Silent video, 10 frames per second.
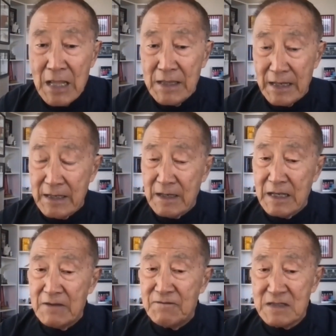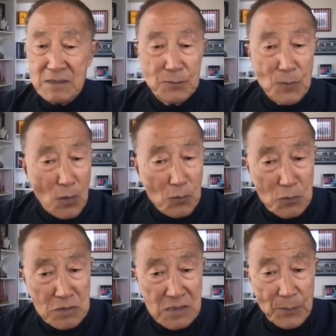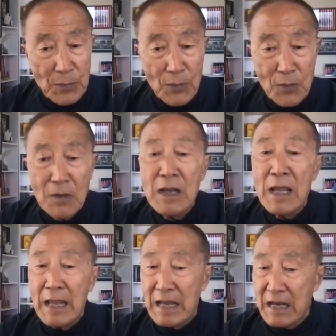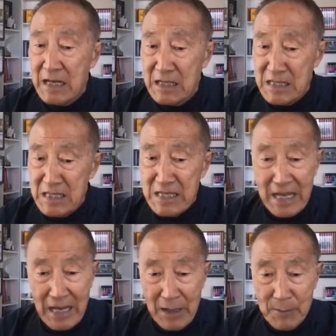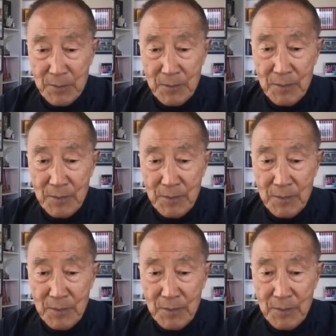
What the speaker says: They can give us moral support and condemn